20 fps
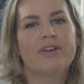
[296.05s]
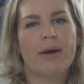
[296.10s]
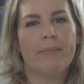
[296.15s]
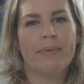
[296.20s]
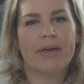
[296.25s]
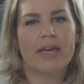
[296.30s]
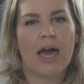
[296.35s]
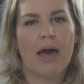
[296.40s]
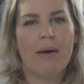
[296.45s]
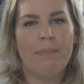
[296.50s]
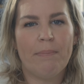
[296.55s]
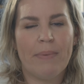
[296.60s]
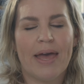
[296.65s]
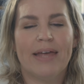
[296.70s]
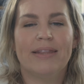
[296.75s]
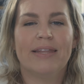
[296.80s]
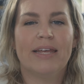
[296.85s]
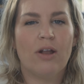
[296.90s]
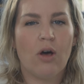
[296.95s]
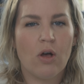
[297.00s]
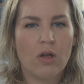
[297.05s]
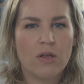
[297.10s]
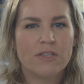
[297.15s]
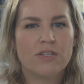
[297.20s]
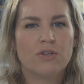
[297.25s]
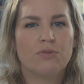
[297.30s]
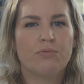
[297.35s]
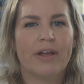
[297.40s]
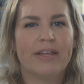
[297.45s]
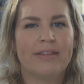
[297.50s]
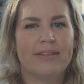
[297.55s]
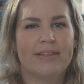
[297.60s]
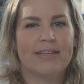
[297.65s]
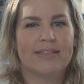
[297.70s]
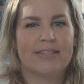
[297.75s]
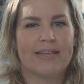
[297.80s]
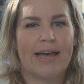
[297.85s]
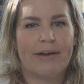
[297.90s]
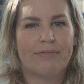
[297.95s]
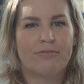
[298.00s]
coming up, and then also write
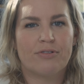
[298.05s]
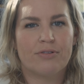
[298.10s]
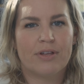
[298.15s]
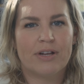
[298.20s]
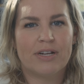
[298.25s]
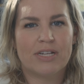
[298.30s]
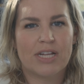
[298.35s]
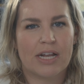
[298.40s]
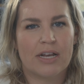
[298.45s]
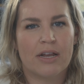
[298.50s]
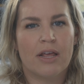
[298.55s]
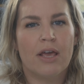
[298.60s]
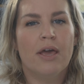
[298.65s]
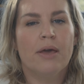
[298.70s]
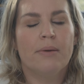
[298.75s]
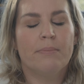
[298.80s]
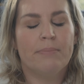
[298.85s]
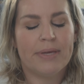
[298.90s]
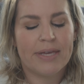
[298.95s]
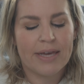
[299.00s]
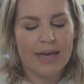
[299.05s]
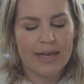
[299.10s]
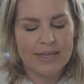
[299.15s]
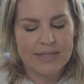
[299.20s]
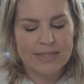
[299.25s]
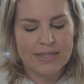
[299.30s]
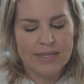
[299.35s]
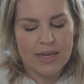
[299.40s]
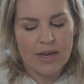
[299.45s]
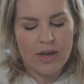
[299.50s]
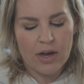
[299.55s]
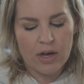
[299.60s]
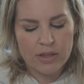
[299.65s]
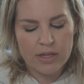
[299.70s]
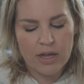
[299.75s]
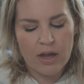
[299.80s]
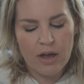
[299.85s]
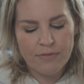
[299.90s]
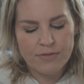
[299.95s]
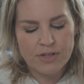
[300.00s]
things after they're done. because on
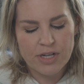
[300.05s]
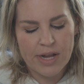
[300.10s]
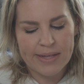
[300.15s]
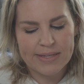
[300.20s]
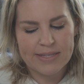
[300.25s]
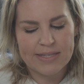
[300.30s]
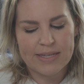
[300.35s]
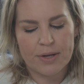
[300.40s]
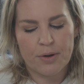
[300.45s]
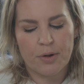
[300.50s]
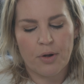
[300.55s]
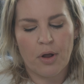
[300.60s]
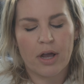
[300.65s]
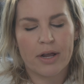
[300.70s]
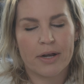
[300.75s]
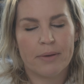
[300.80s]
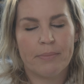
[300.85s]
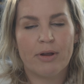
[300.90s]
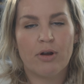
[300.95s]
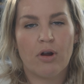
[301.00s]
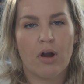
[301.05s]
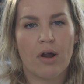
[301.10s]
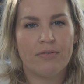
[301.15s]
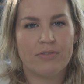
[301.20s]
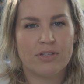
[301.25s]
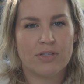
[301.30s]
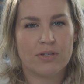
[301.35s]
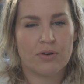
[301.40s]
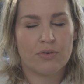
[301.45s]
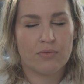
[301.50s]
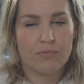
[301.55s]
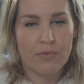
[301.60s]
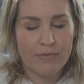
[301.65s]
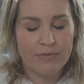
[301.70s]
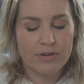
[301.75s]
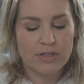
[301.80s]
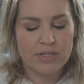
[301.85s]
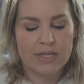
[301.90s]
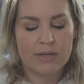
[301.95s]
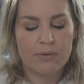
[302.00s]
the off chance that you're not going to be
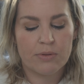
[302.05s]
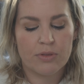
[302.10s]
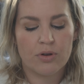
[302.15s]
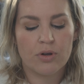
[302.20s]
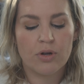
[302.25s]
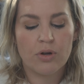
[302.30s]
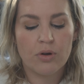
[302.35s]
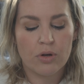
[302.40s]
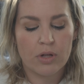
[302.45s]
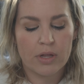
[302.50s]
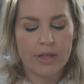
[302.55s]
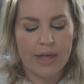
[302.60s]
cross-referencing with your Google